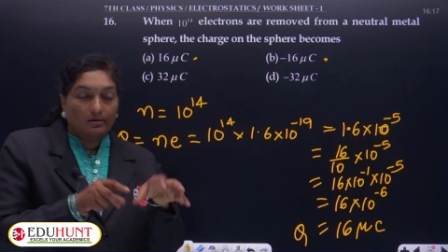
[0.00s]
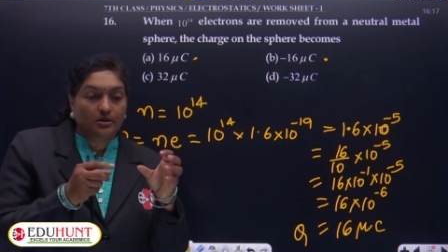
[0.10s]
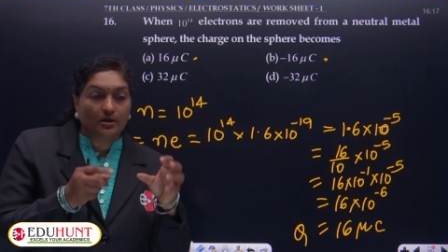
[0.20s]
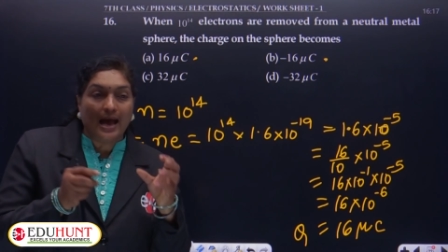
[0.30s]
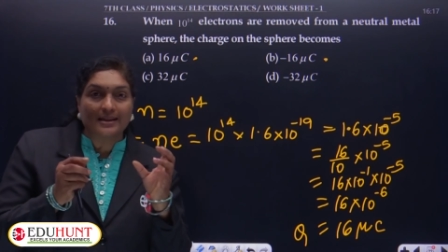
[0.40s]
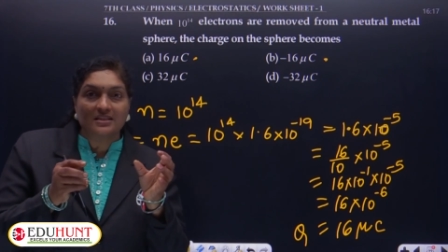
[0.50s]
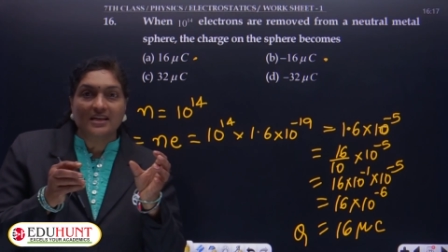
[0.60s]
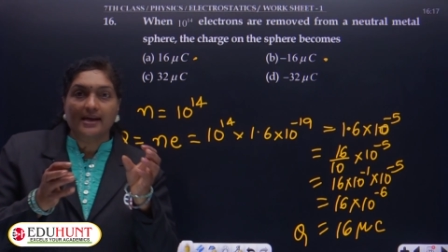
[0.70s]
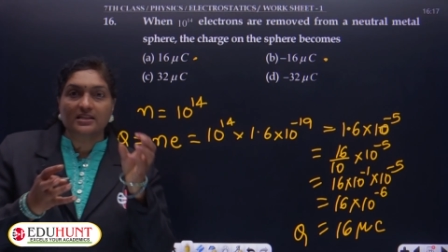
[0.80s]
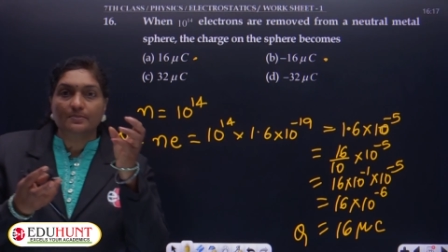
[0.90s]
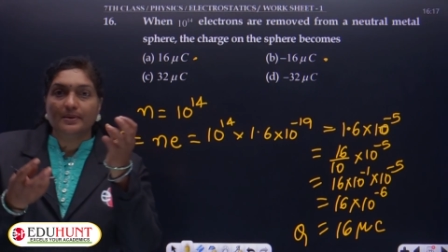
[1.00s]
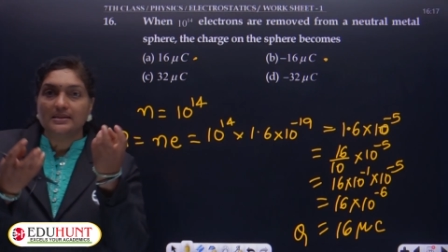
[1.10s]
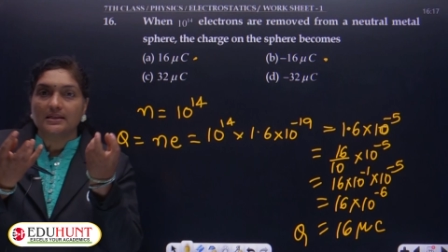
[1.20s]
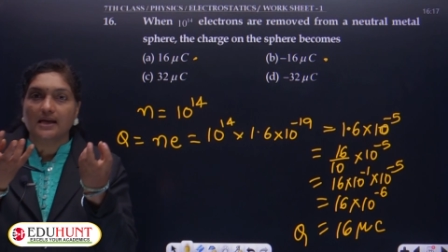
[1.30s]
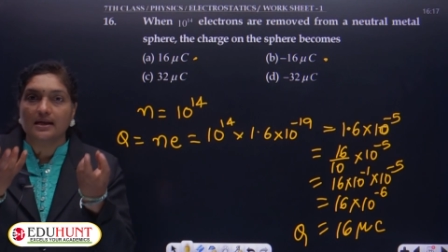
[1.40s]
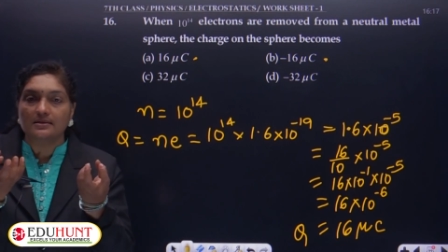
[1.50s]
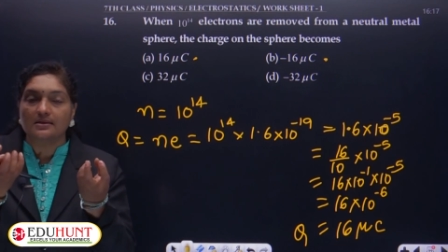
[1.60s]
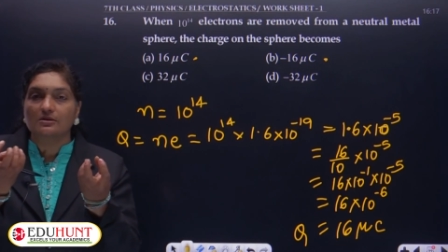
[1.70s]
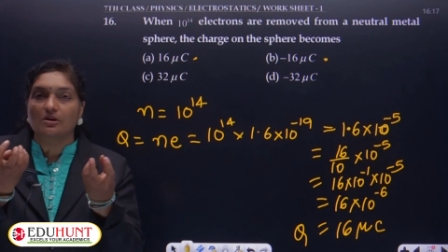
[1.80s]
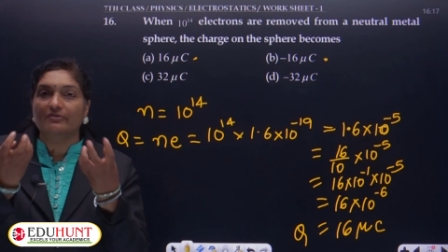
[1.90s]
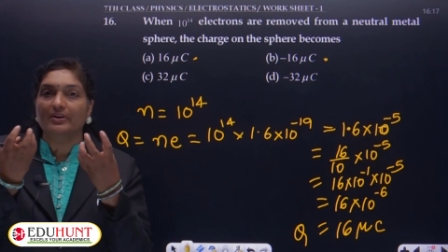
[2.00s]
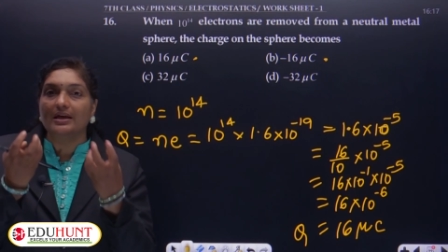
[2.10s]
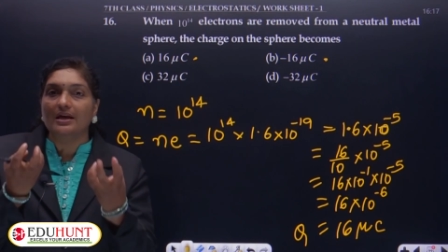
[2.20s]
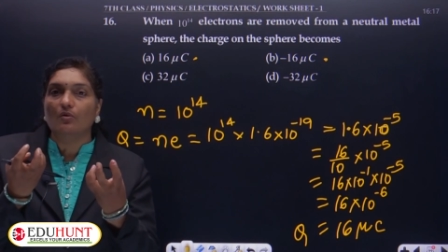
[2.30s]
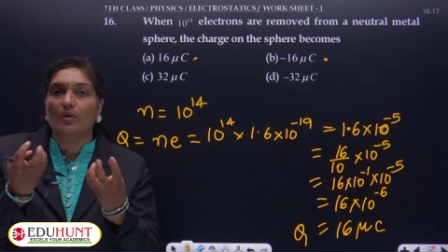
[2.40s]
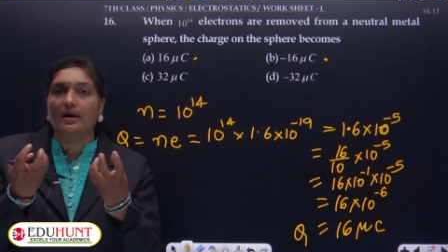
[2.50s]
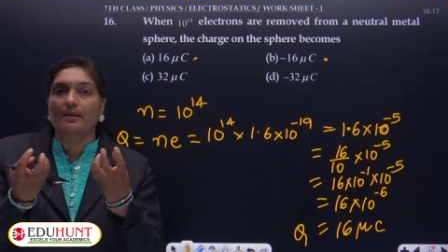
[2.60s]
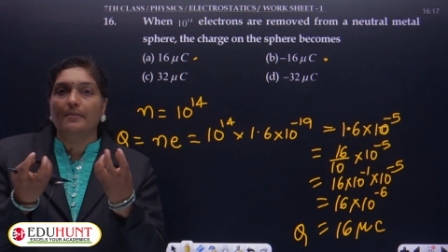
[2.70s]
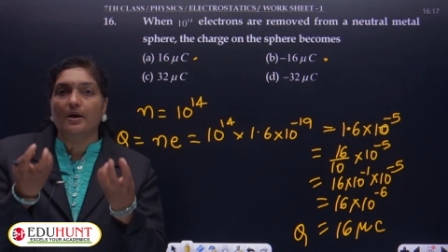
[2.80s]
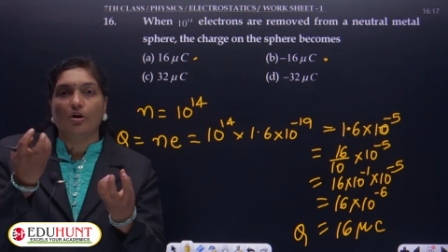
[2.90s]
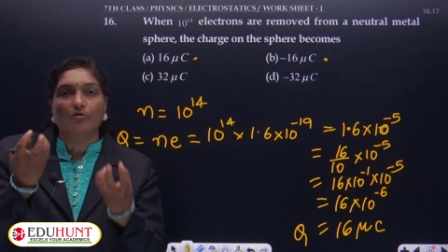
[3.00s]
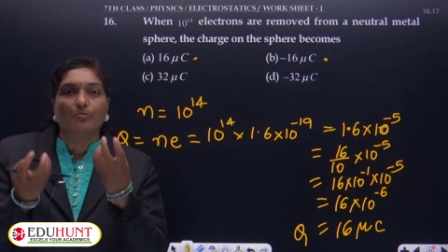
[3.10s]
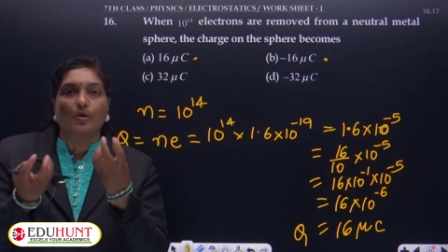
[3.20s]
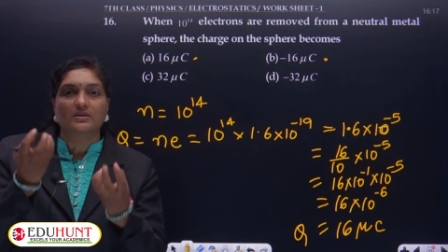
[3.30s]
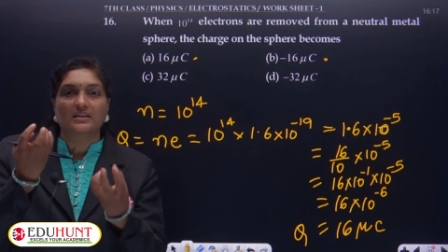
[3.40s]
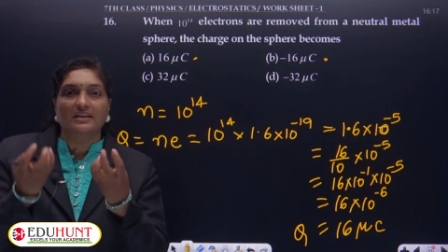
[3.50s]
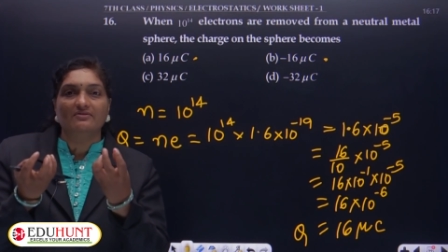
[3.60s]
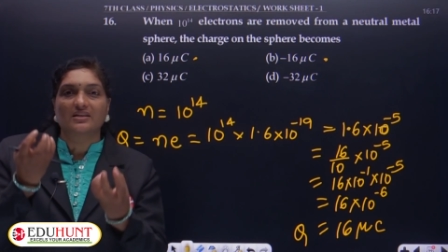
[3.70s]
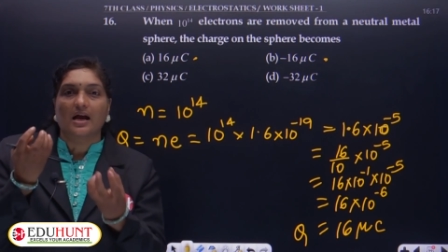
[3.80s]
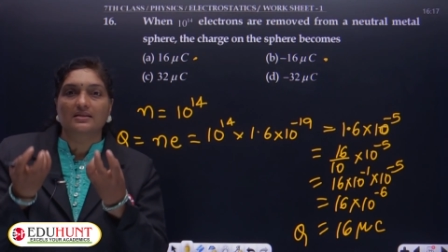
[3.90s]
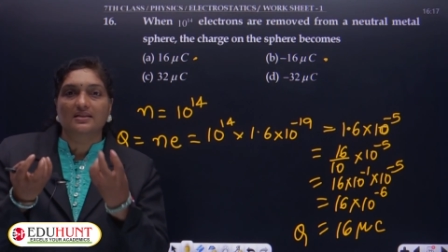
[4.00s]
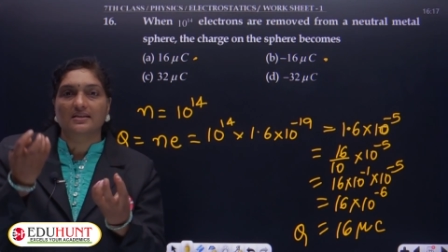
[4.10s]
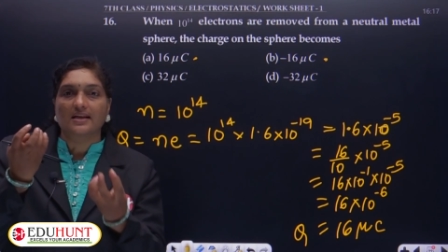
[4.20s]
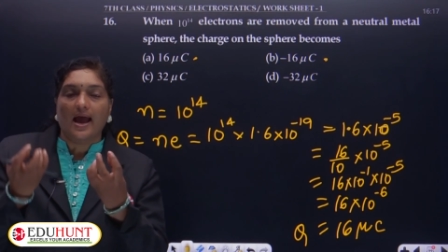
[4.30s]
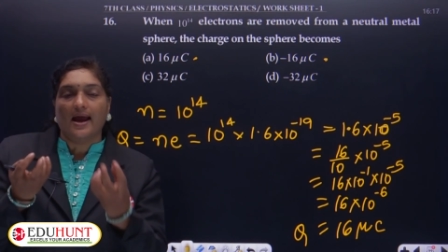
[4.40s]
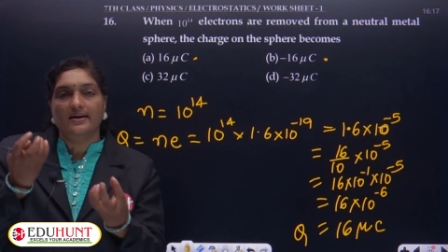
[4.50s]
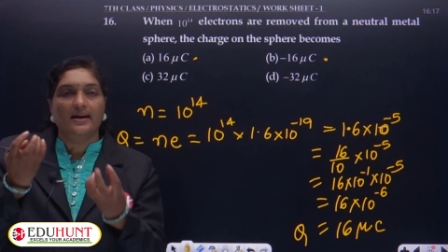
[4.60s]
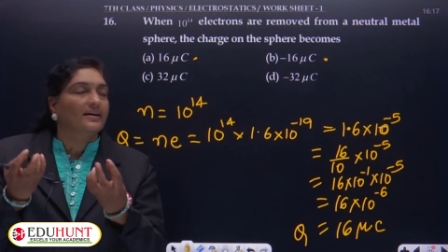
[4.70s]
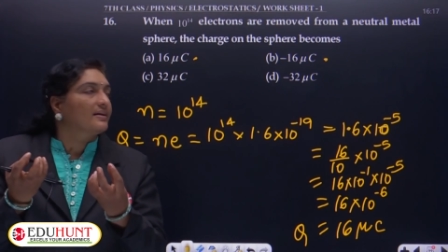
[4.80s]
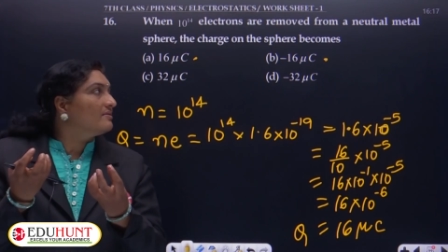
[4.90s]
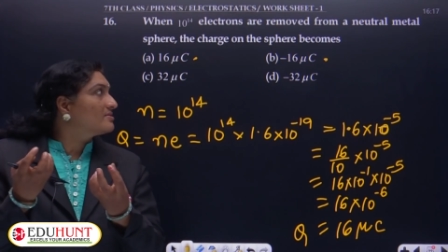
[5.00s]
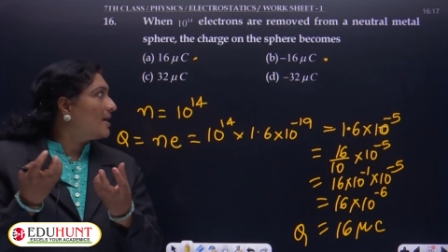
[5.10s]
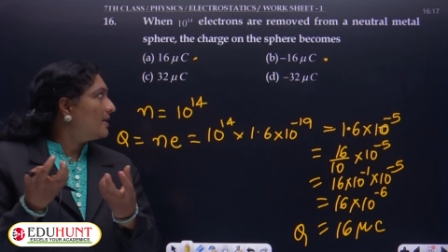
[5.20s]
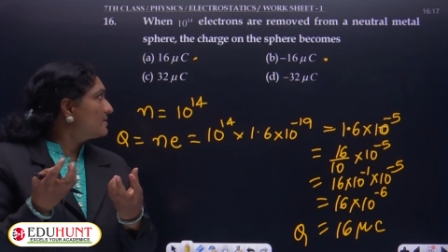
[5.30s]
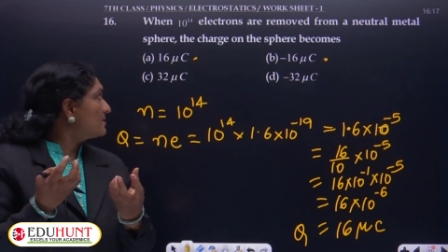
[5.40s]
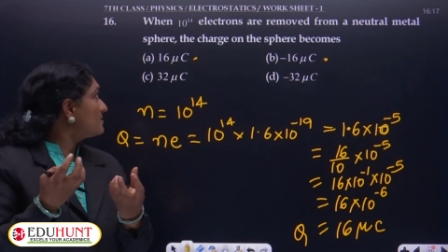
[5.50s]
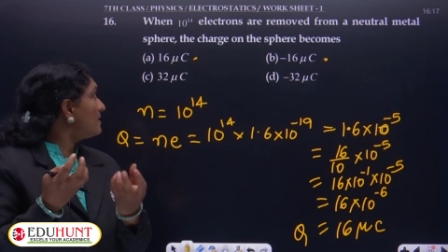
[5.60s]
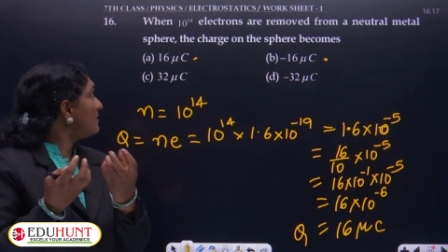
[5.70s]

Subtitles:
so uncharged means it consists of equal number of positive charges and negative charges.